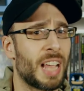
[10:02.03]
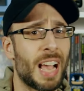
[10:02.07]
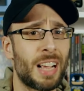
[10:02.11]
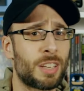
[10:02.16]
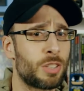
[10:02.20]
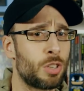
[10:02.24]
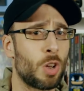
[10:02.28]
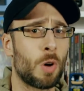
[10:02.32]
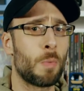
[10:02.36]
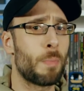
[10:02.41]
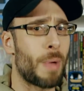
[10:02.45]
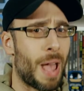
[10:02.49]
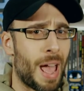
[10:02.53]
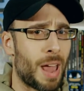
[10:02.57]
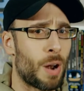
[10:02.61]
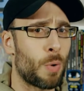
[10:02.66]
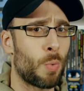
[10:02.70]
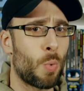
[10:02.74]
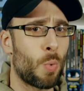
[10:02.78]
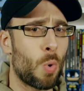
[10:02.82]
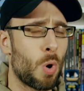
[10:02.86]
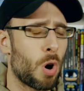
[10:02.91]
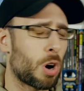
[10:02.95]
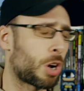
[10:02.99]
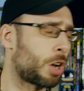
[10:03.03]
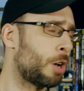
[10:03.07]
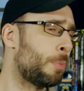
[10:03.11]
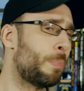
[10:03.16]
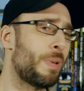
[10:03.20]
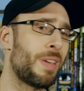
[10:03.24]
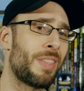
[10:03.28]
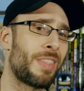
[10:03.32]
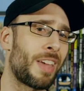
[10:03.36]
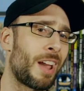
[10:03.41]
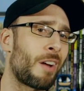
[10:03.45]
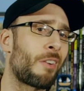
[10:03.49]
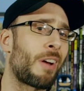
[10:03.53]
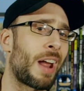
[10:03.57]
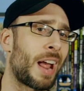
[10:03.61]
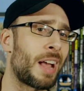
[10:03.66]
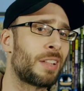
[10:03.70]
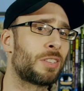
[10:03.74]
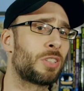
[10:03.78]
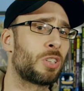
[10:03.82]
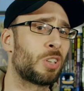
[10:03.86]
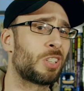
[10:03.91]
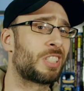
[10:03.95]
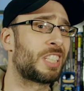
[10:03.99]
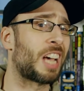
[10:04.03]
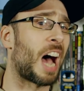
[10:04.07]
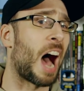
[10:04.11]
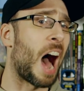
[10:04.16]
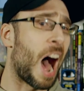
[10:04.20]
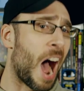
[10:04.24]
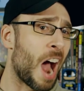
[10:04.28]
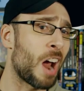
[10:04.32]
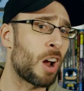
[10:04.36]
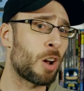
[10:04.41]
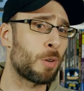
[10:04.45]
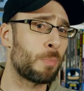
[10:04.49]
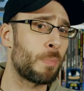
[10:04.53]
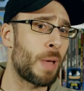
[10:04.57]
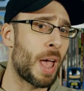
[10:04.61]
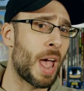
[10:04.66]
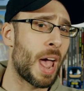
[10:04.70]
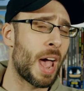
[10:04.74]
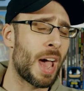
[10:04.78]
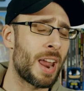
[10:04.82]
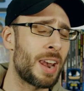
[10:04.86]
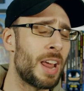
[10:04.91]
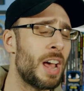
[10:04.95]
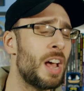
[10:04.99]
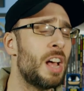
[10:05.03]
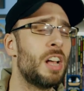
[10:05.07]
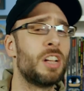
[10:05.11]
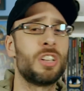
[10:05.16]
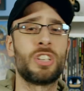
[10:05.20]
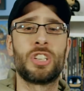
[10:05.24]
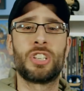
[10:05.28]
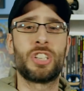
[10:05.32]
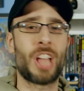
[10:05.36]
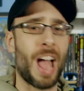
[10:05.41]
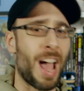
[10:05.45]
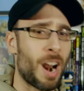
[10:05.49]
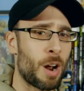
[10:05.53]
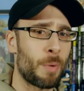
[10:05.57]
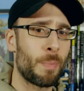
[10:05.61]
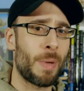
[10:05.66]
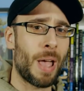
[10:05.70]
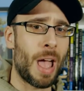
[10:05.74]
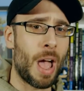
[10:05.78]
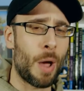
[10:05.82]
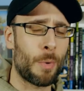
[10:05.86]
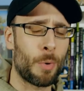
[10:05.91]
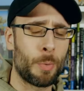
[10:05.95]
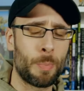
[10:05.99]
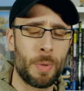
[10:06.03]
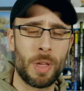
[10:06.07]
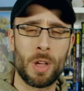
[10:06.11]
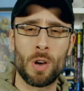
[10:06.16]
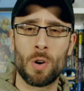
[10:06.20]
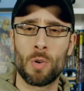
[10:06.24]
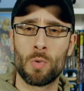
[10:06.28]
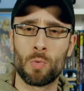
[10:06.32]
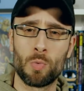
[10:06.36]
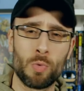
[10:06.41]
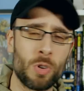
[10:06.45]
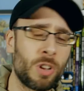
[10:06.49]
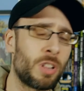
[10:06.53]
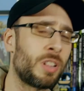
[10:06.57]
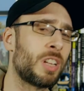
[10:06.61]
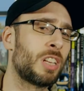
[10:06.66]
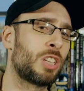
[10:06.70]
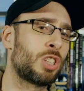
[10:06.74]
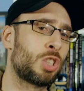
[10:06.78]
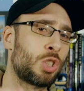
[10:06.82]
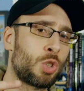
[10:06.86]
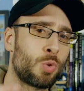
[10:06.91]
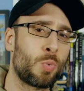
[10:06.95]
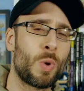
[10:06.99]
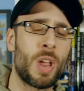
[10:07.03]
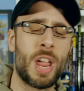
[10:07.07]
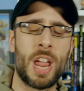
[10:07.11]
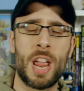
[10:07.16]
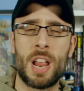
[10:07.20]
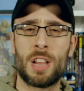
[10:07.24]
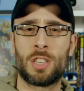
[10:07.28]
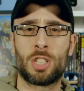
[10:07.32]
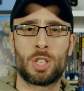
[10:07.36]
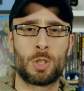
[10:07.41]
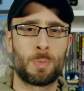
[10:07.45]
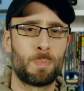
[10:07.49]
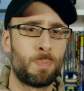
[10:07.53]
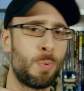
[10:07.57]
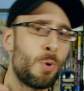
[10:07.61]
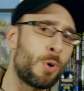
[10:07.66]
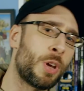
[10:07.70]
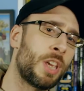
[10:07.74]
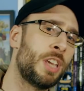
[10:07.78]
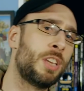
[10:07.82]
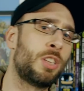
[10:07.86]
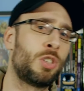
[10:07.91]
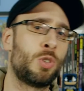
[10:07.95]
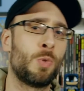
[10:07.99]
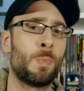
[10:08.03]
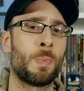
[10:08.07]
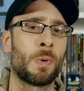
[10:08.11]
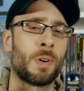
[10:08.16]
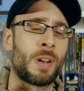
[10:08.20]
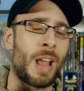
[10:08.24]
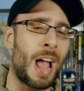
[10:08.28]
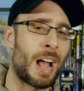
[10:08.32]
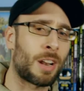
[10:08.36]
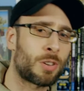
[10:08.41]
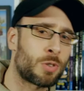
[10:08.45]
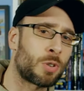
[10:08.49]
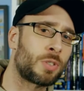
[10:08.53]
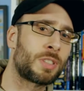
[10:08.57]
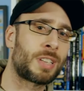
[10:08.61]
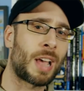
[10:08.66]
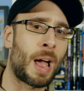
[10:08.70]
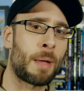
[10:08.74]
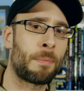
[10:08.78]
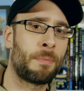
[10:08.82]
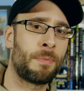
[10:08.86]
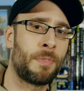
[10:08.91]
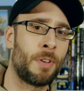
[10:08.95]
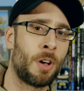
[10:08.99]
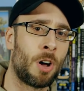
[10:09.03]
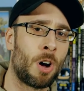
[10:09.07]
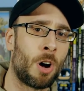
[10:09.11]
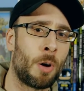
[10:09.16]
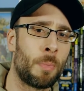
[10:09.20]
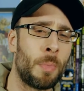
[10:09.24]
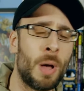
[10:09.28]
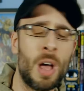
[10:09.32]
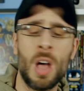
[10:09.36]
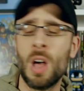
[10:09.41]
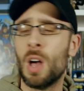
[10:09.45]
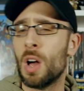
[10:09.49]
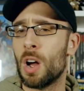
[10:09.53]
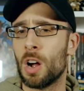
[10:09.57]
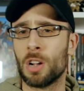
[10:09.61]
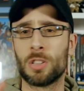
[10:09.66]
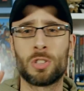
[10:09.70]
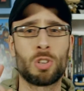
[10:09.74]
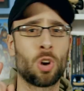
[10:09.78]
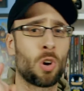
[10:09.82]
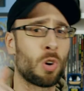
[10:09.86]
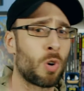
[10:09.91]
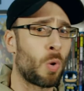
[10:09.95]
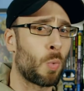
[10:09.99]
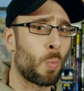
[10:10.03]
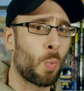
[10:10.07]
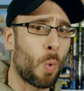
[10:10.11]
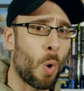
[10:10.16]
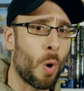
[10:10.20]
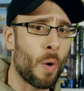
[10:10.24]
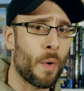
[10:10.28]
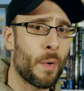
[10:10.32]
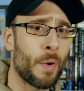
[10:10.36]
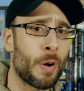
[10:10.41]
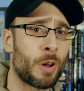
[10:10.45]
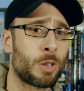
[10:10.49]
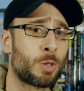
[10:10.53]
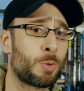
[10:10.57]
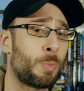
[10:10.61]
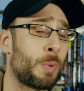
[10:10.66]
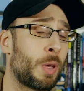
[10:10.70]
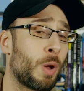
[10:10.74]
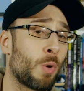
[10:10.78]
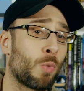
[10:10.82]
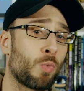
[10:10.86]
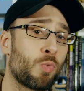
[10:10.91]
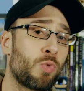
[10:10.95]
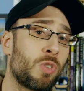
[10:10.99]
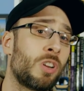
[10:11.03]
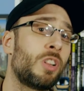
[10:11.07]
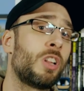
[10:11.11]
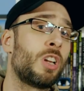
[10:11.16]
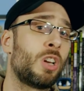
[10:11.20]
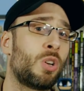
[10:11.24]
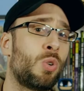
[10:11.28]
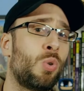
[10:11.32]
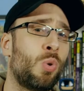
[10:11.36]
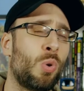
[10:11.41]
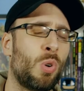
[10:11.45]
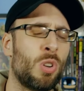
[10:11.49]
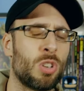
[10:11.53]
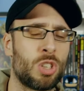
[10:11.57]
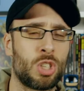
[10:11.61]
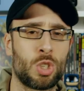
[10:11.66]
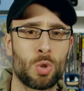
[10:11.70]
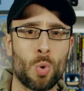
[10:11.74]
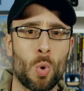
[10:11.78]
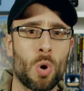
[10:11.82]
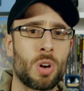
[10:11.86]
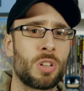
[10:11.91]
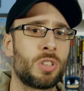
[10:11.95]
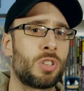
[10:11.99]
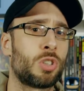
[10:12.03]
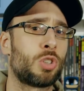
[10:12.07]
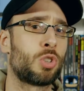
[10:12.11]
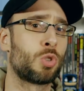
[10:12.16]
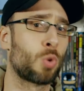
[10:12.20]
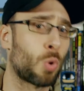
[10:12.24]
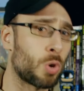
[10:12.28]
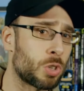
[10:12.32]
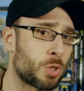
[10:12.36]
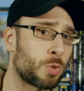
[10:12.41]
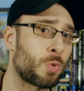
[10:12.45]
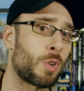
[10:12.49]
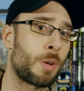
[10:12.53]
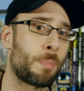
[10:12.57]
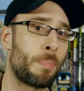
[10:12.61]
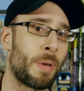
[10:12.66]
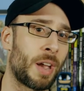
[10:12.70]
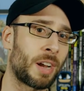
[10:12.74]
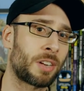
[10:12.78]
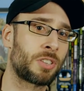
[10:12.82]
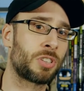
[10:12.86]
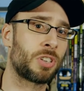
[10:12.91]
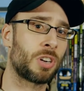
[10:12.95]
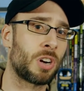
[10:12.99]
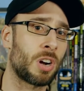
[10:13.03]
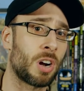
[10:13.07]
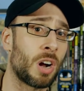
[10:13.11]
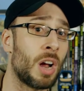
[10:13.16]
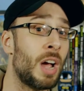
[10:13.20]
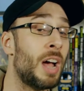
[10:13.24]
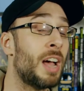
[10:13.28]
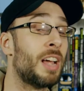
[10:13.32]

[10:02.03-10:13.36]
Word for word: X-O Manowar could be their answer to Iron Man, Shadow Man would be a really sweet, spooky, supernatural type film, Eternal Warriors would be a really cool sword and sorcery picture,